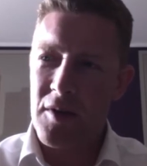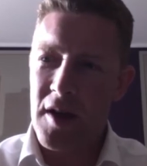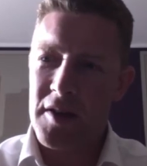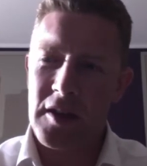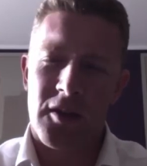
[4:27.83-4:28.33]
I
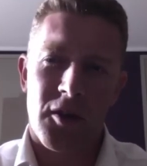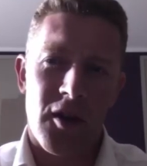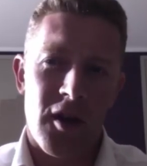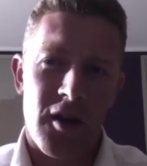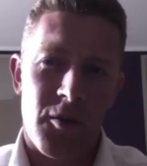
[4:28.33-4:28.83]
think that
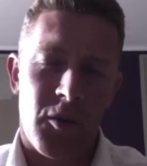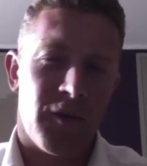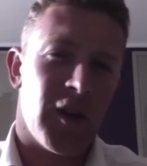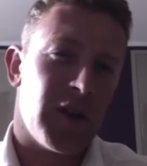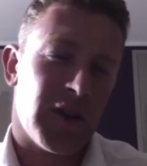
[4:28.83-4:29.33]
we've
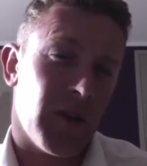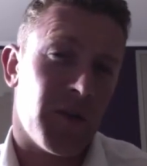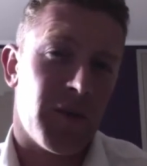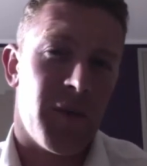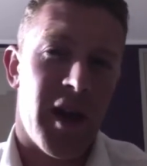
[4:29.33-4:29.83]
learnt a lot
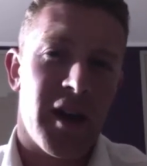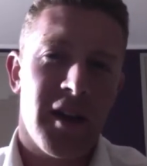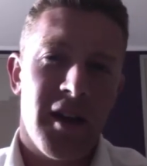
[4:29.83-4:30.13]
from that,